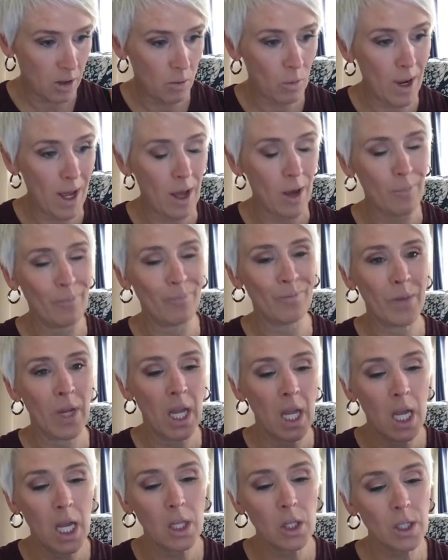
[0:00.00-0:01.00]
Well,
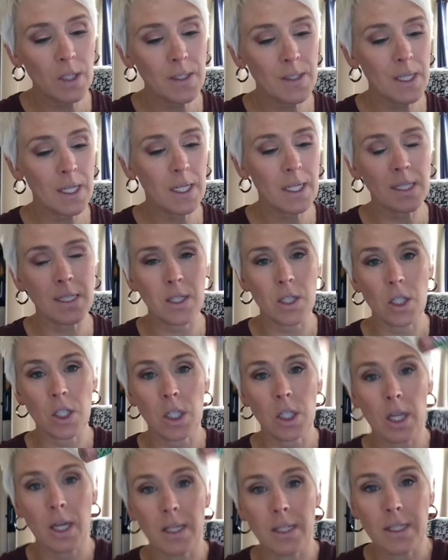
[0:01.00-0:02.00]
it looks like
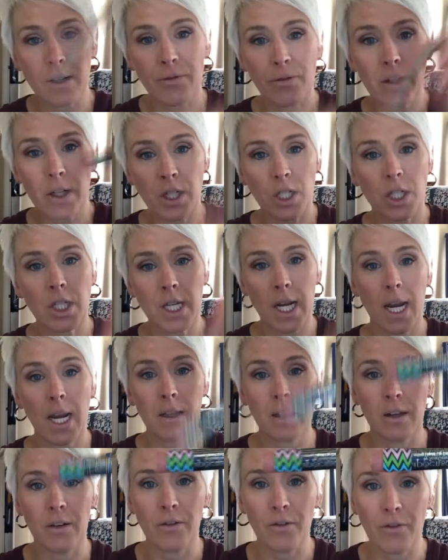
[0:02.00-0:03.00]
it's a, a different
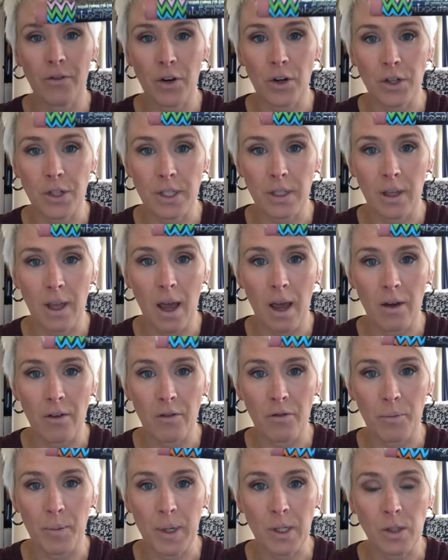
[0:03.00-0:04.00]
shade than First
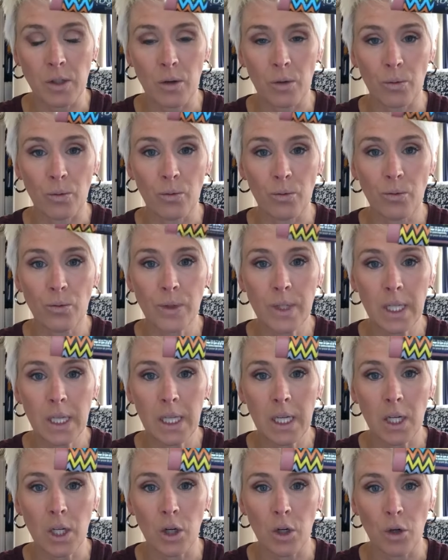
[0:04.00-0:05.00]
Love, but it's a
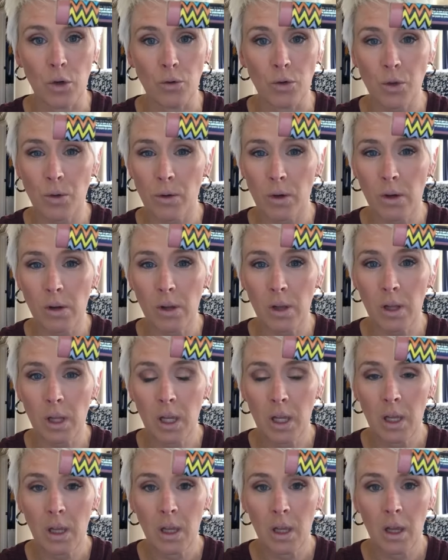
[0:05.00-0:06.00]
really neutral
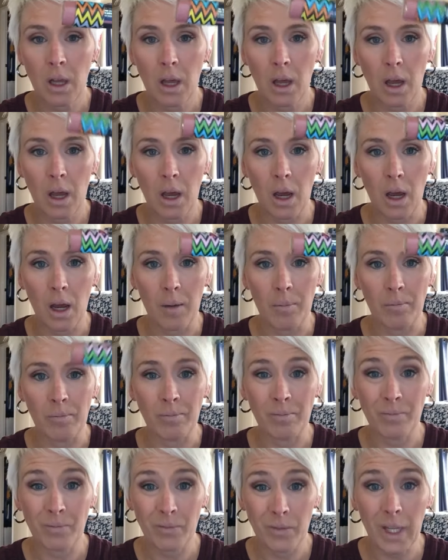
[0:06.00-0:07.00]

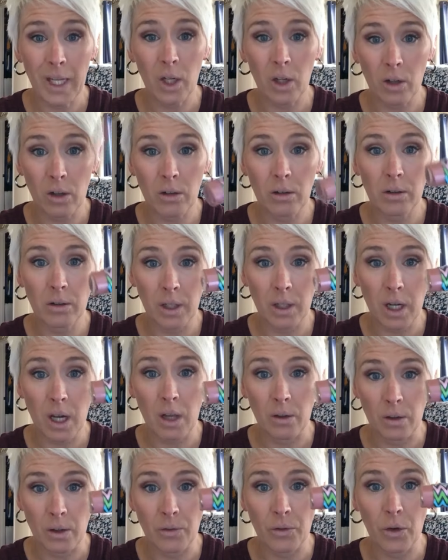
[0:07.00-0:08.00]
um, like the
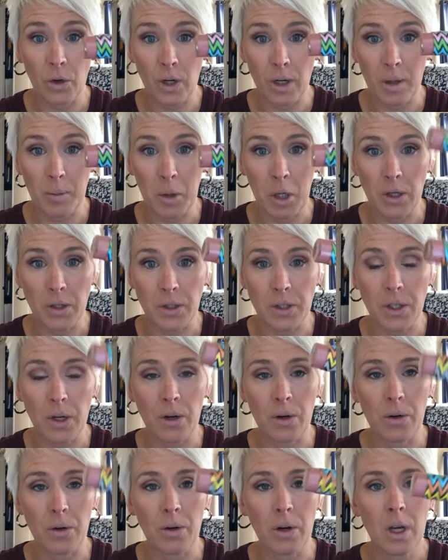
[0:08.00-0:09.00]
color of creamer.
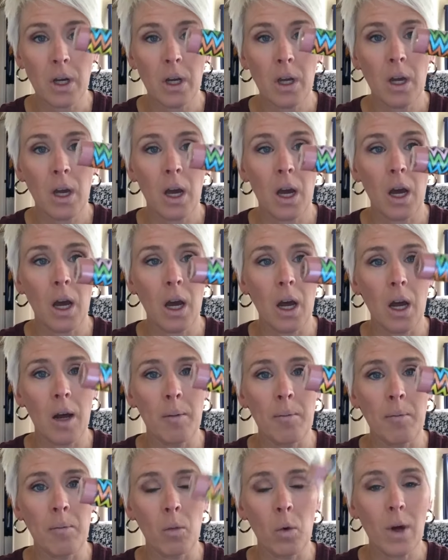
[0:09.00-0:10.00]
So
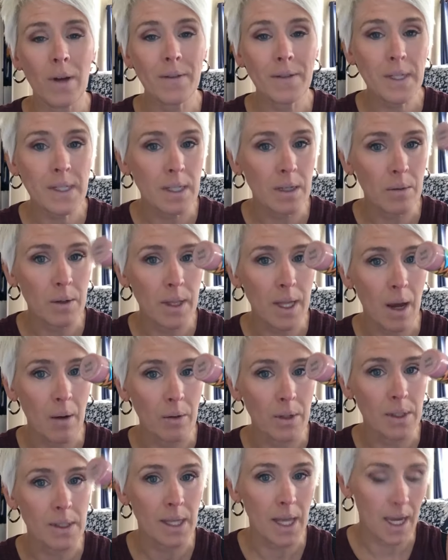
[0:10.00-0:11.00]
um, we'll have to see what that
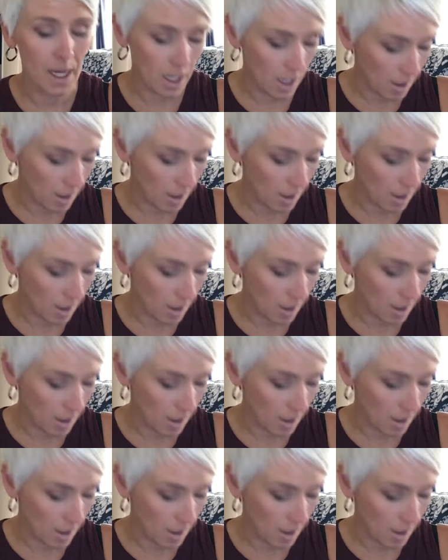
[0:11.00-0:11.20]
one's like.